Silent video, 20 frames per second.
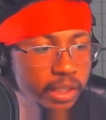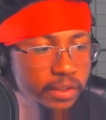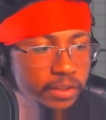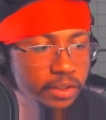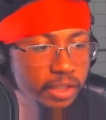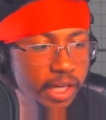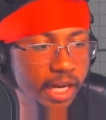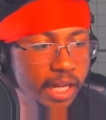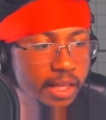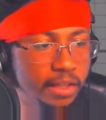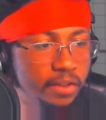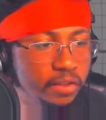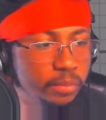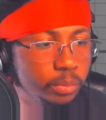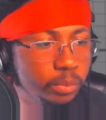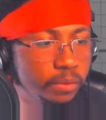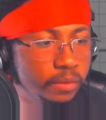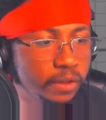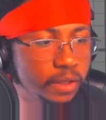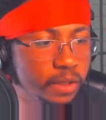So you got this
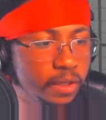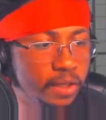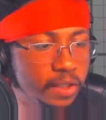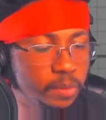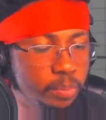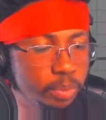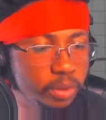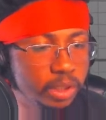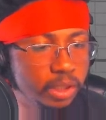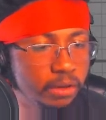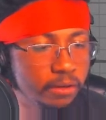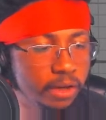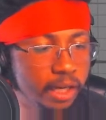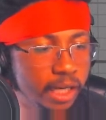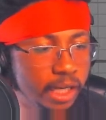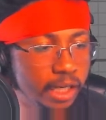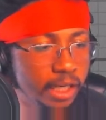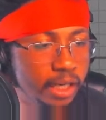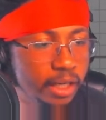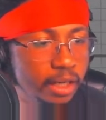move here. It's pretty
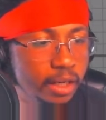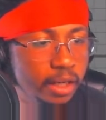great.